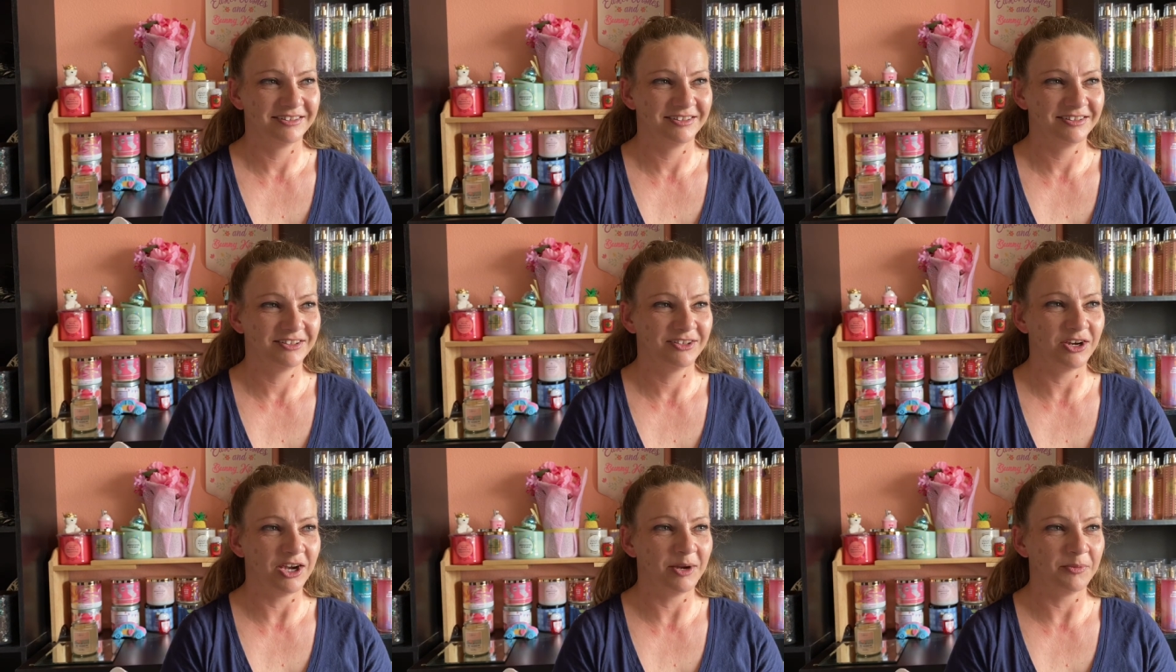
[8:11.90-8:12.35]

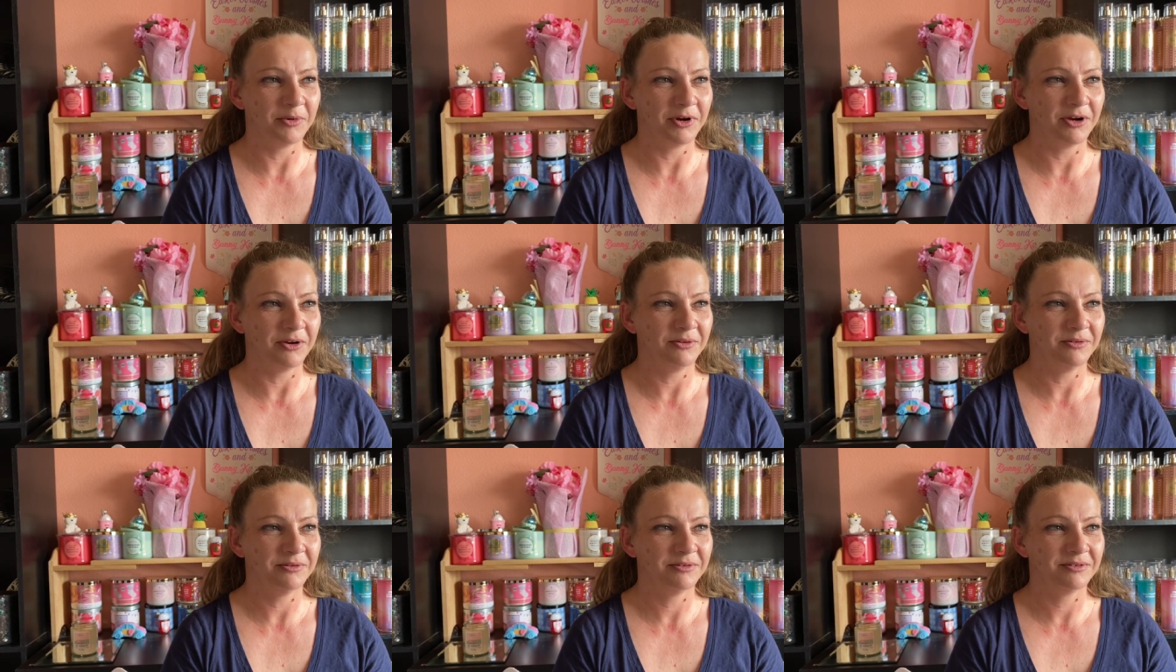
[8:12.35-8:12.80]
Your
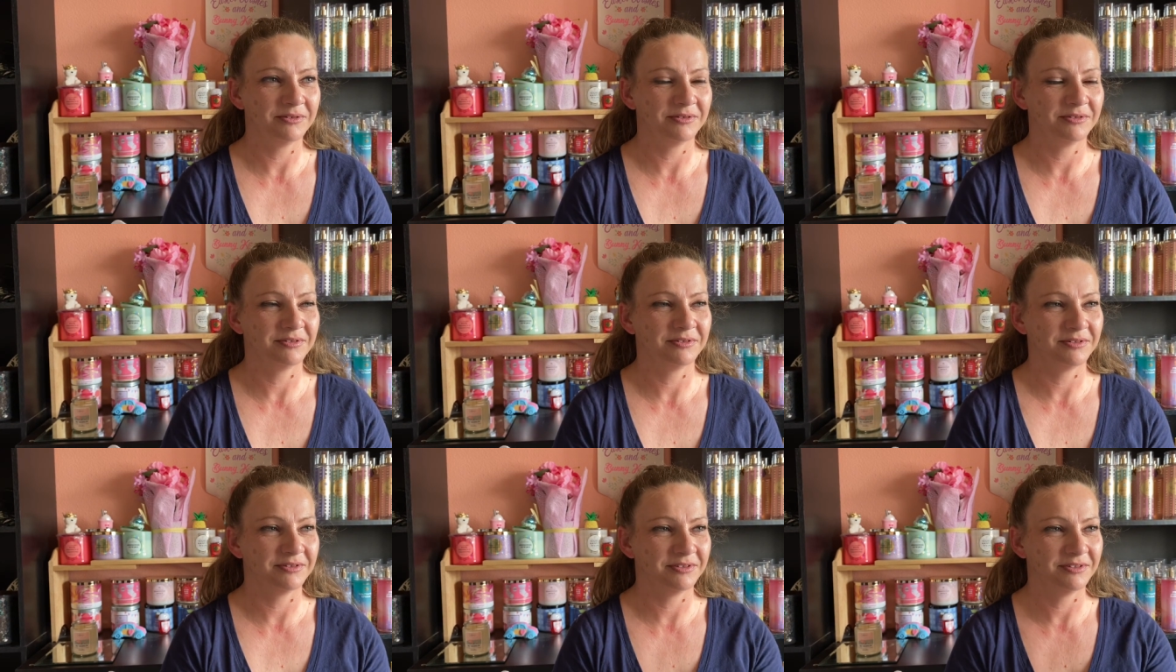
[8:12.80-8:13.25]
eyebrow.
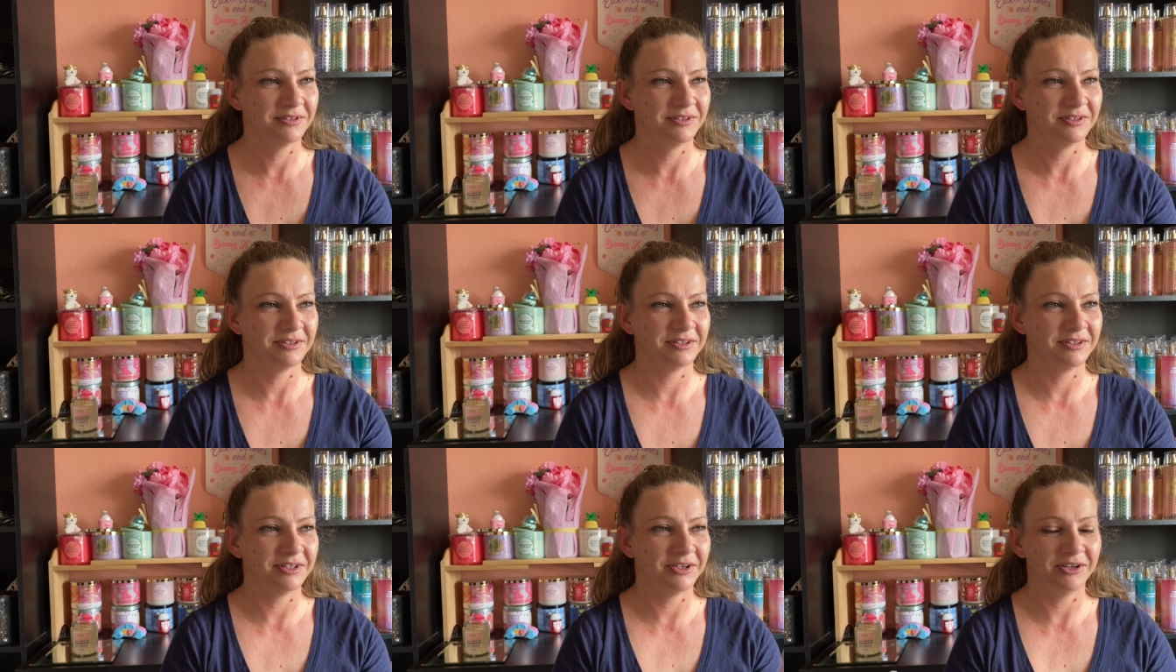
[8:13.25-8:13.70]

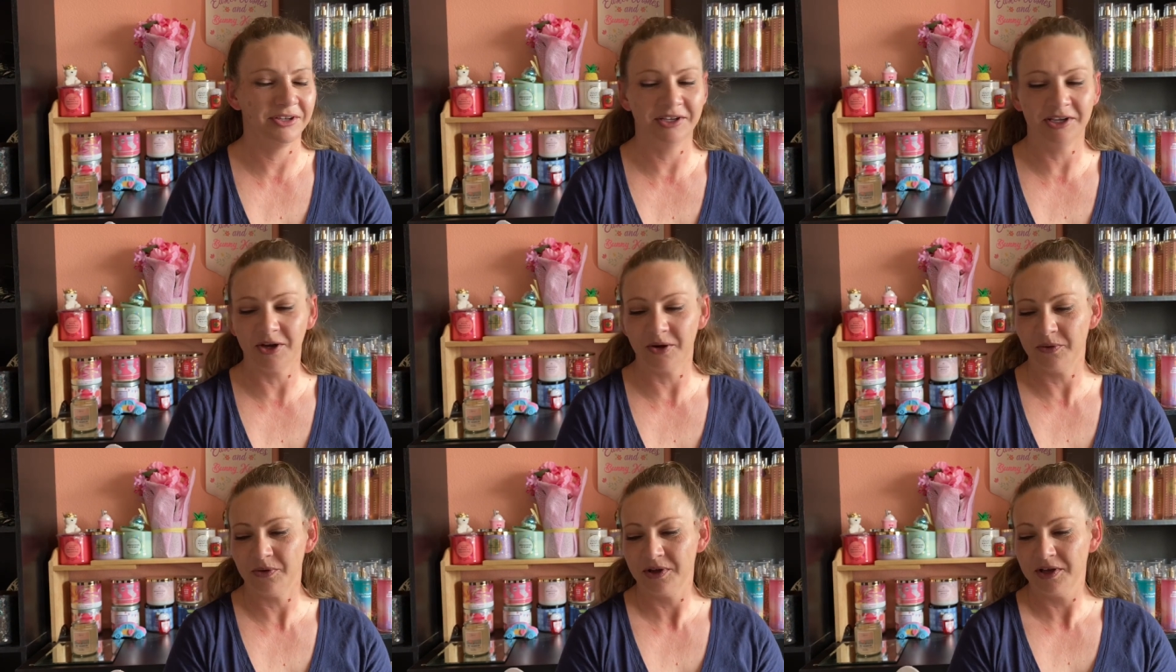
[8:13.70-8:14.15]
There you
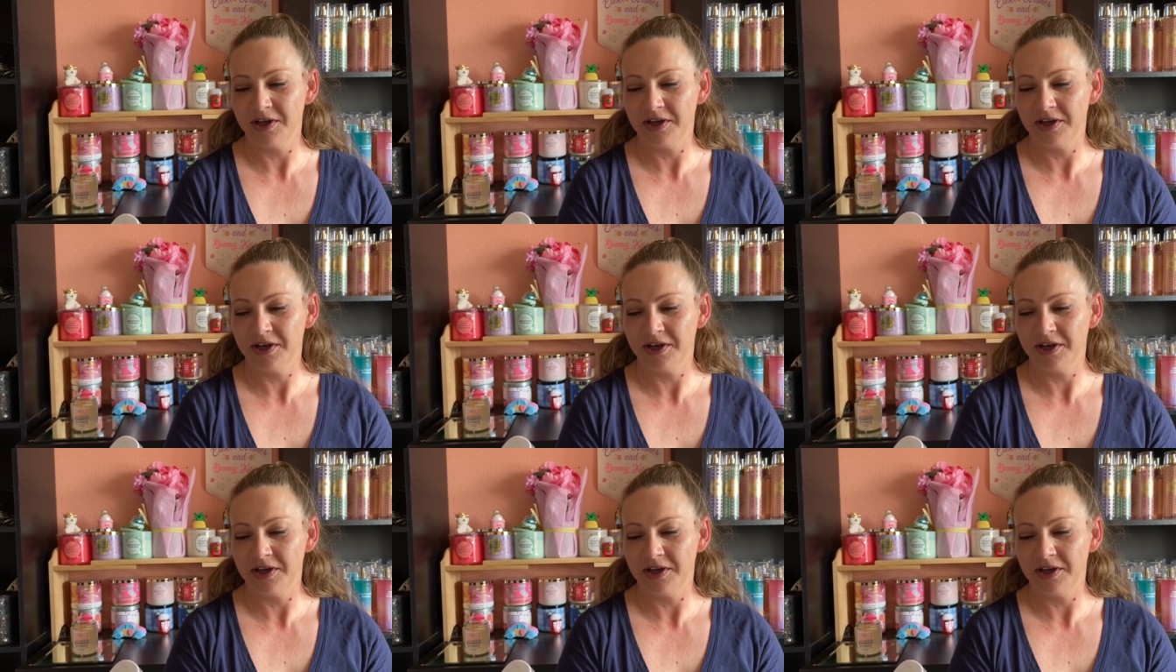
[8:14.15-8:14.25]
go.